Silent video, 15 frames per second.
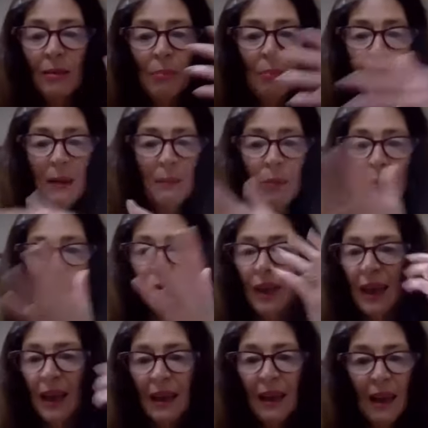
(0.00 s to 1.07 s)
People could
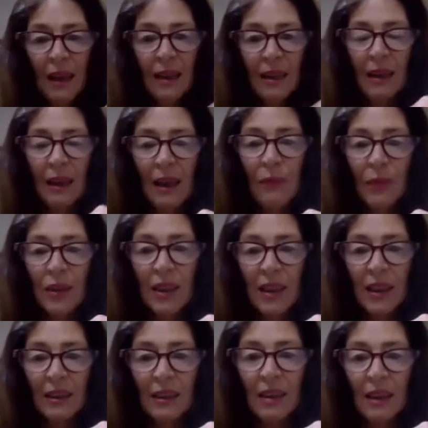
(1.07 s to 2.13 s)
hear
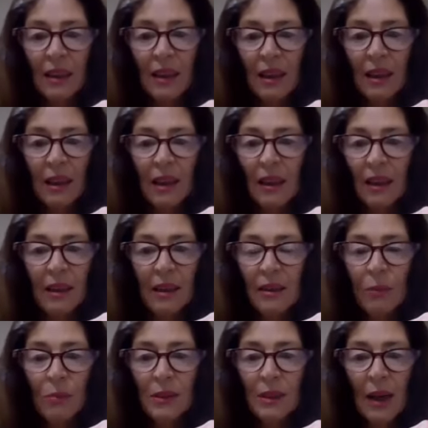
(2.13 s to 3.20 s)
everything
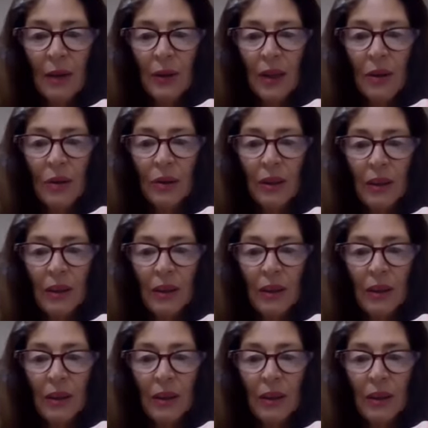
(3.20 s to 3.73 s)
that was going on